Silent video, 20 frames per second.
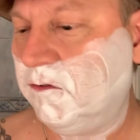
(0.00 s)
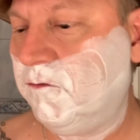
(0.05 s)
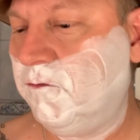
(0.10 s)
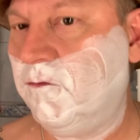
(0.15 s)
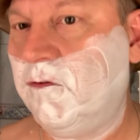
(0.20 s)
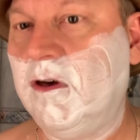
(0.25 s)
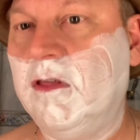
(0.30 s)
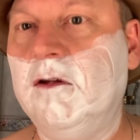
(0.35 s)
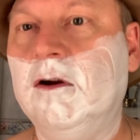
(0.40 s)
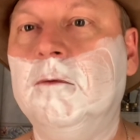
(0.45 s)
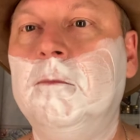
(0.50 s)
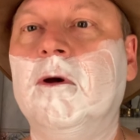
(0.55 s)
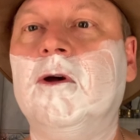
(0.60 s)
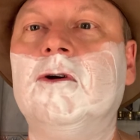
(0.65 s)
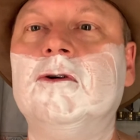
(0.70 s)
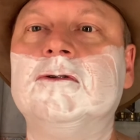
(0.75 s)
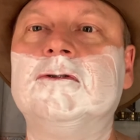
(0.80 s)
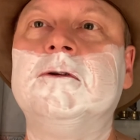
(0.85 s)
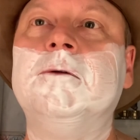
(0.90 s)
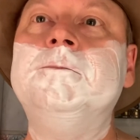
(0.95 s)
feather
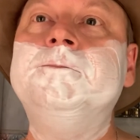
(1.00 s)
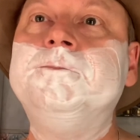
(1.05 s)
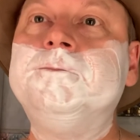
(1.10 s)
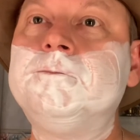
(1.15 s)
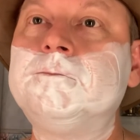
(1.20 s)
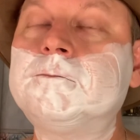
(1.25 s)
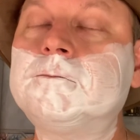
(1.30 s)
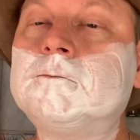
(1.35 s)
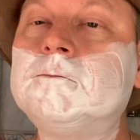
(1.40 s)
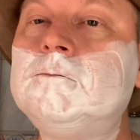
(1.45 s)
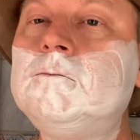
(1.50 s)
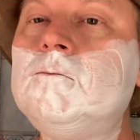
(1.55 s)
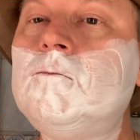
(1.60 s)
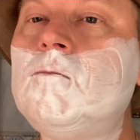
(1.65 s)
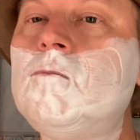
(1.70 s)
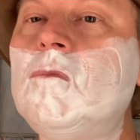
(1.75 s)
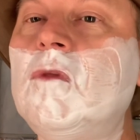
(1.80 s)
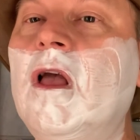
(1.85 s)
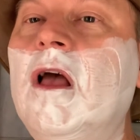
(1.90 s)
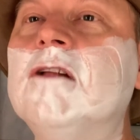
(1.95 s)
because
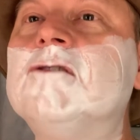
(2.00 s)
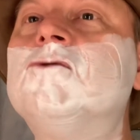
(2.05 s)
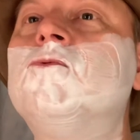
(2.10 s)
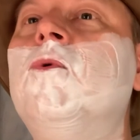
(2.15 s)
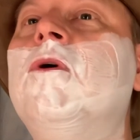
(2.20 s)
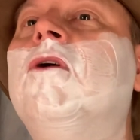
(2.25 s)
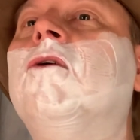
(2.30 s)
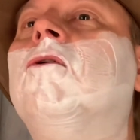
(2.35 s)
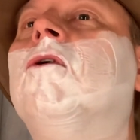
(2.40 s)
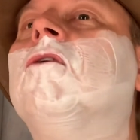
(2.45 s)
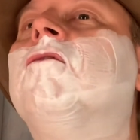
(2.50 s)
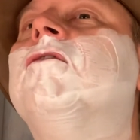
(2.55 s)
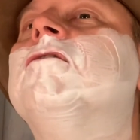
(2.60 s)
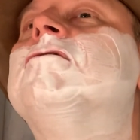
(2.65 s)
at Sweden Rock